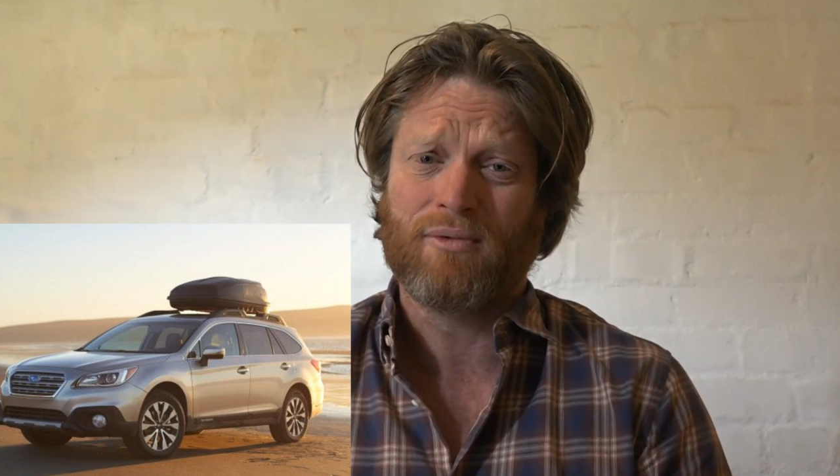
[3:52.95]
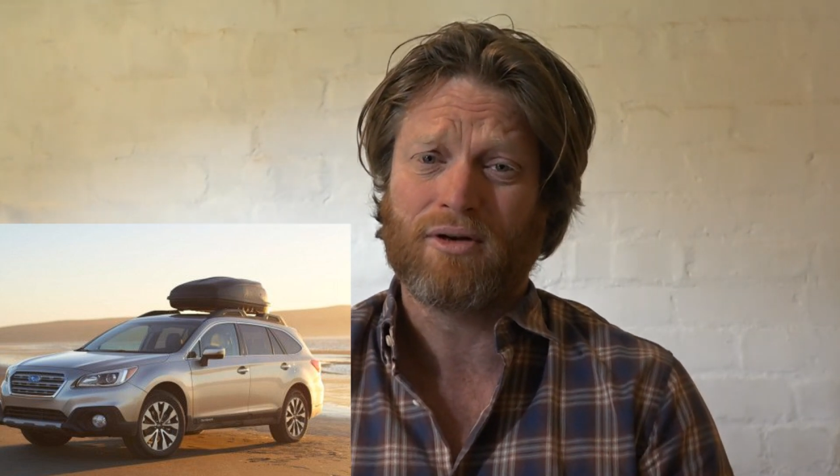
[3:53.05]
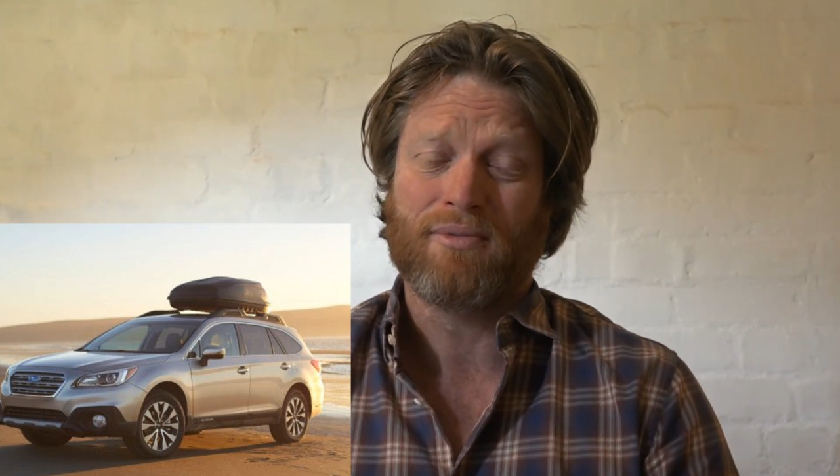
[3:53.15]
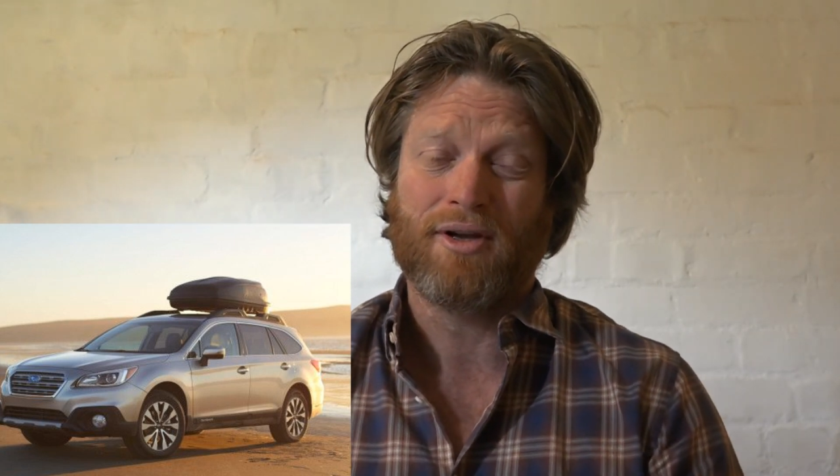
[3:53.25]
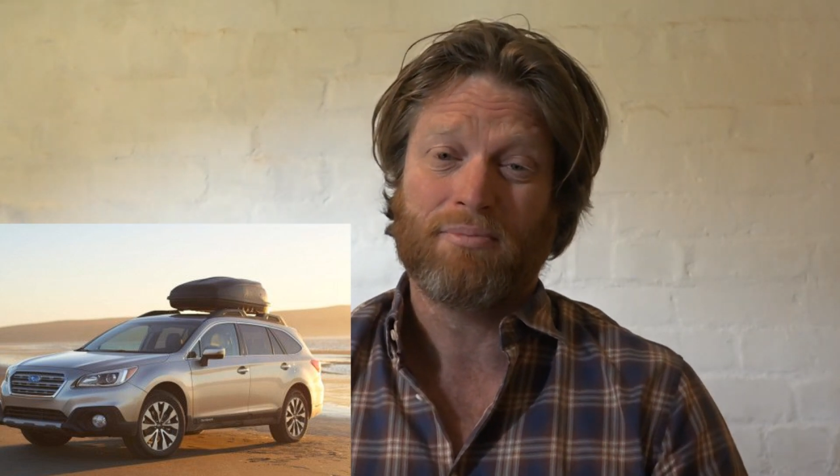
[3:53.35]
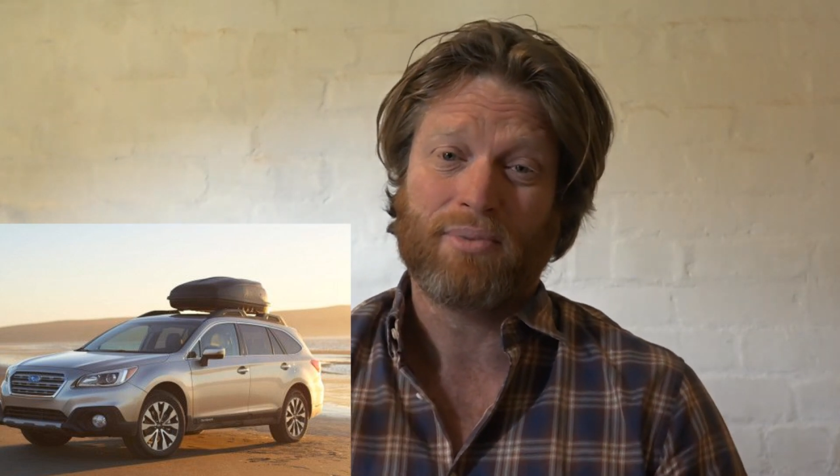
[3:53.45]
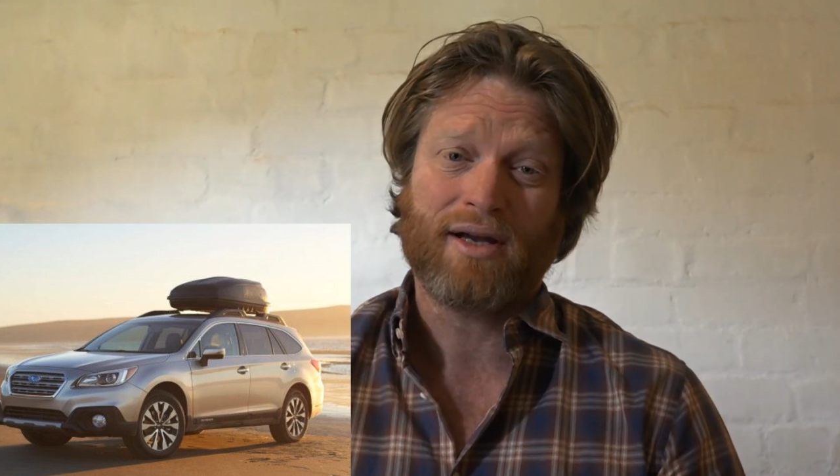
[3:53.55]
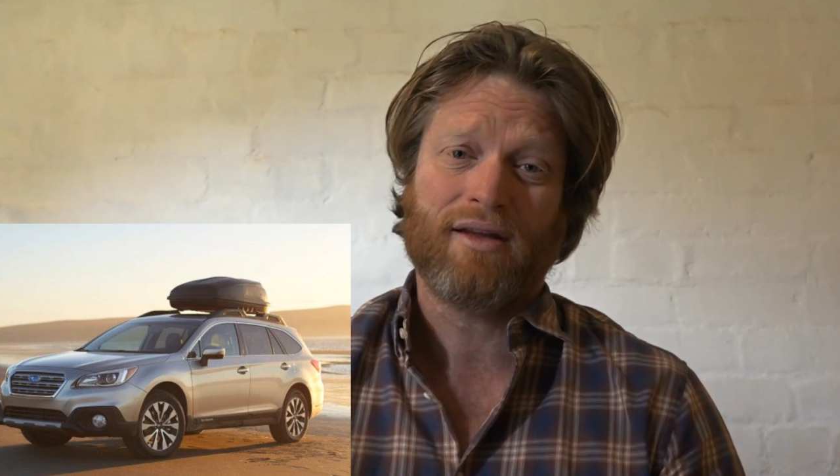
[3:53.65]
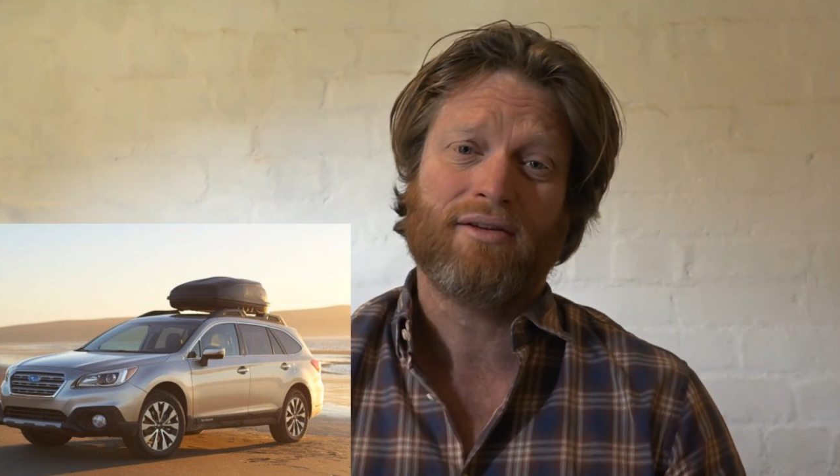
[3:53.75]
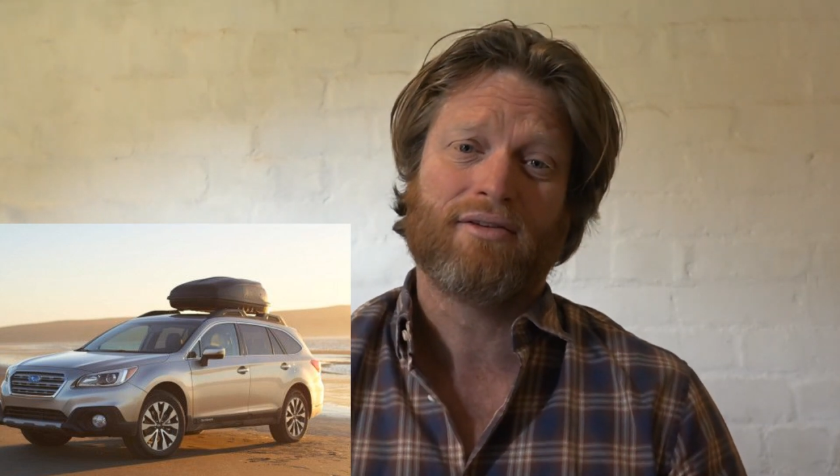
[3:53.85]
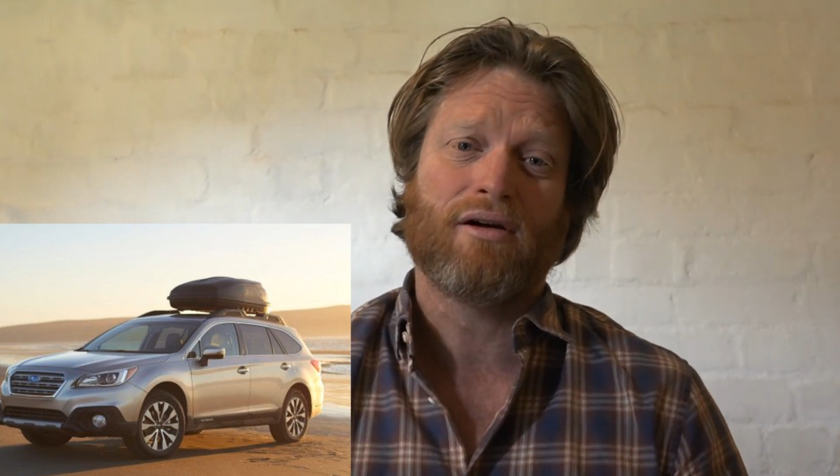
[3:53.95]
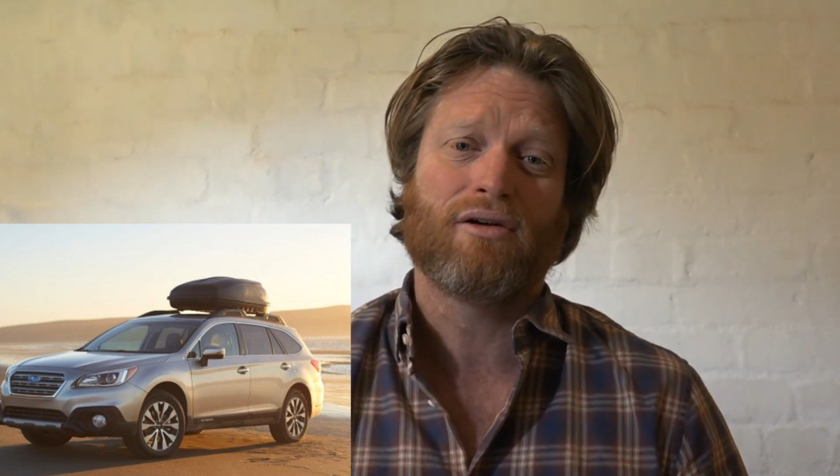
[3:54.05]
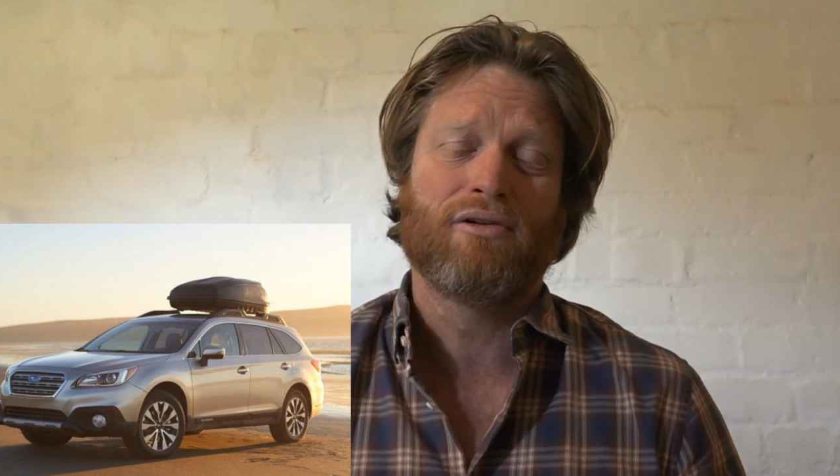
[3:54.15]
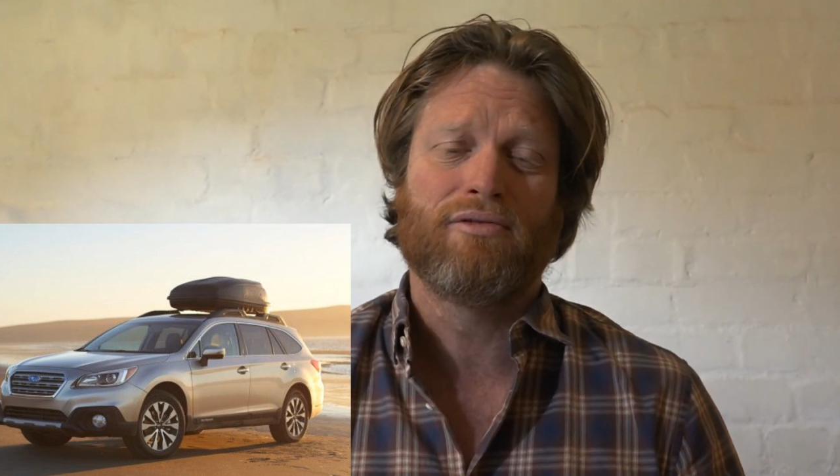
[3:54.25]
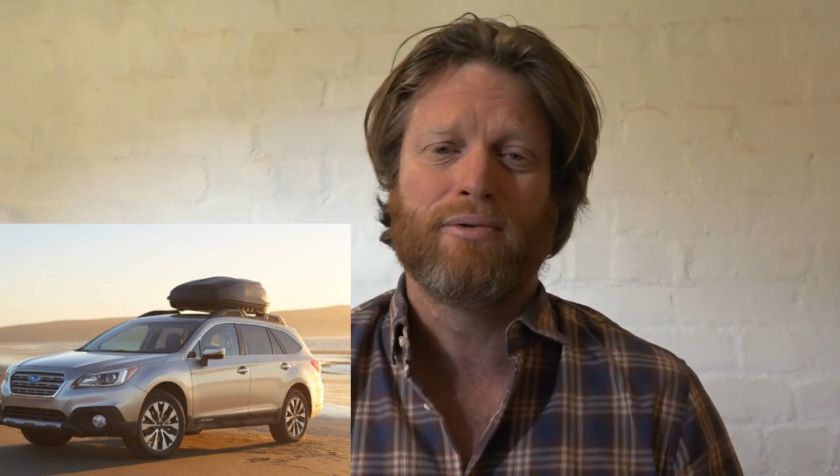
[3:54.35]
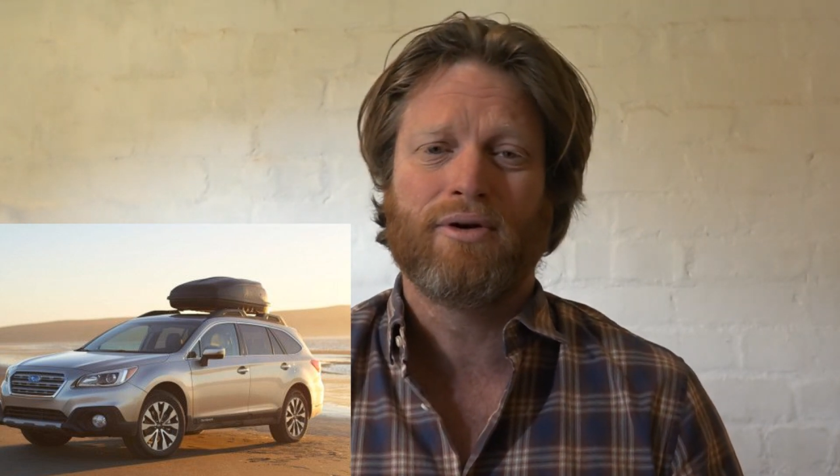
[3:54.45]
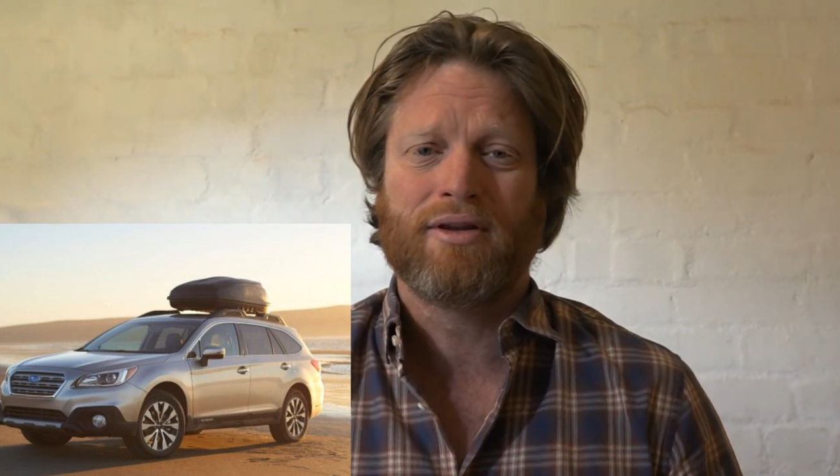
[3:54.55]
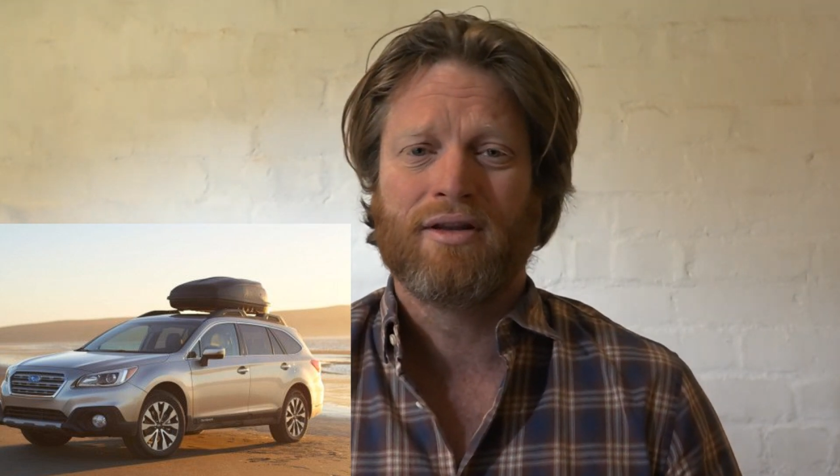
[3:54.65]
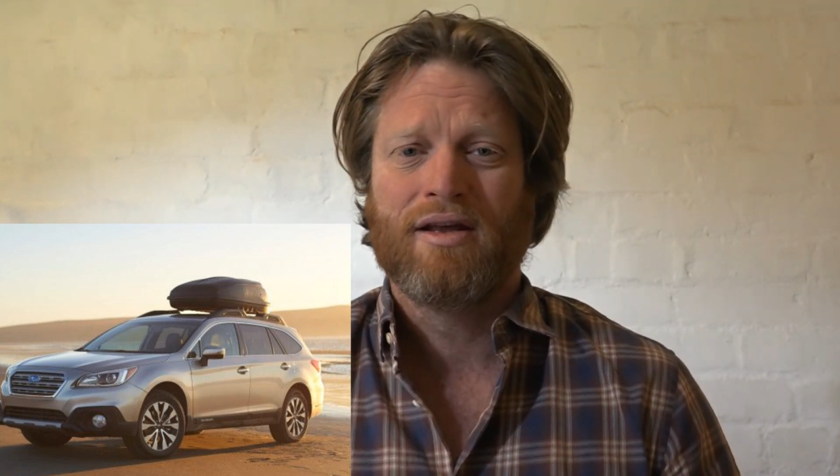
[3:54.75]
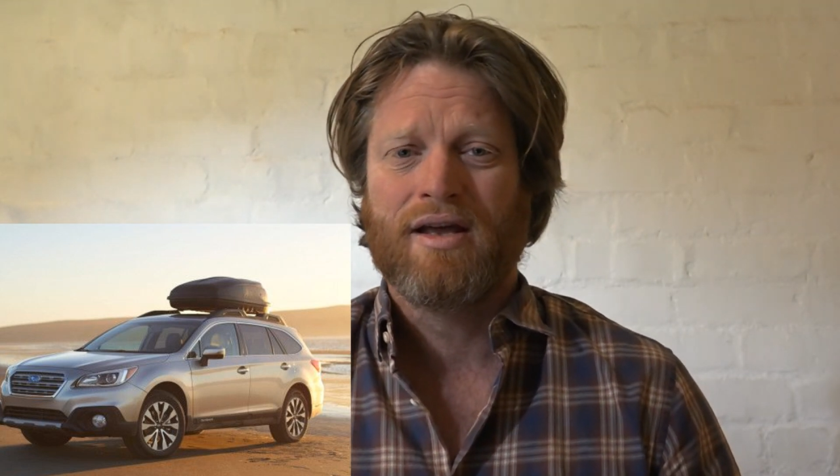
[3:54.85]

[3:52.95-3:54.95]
what most Buckies start off with,